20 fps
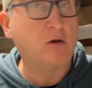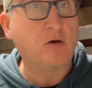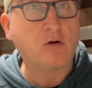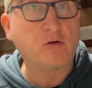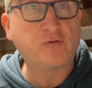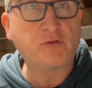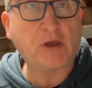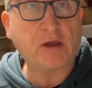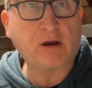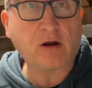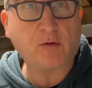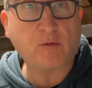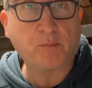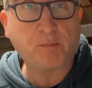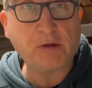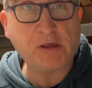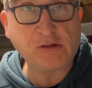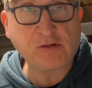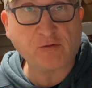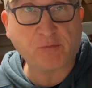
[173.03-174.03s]
Take our
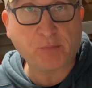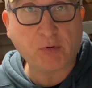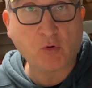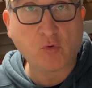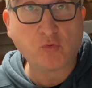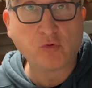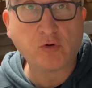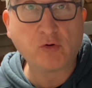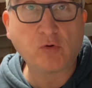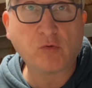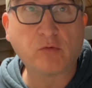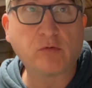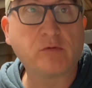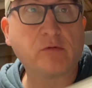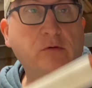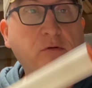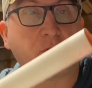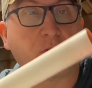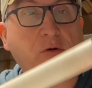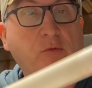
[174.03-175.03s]
piece of pool noodle
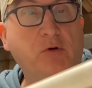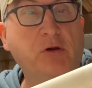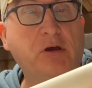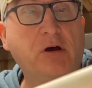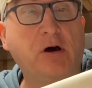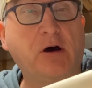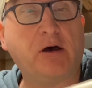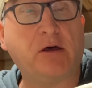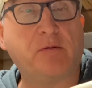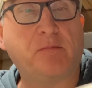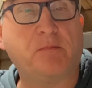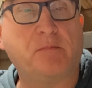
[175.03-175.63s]
that we got.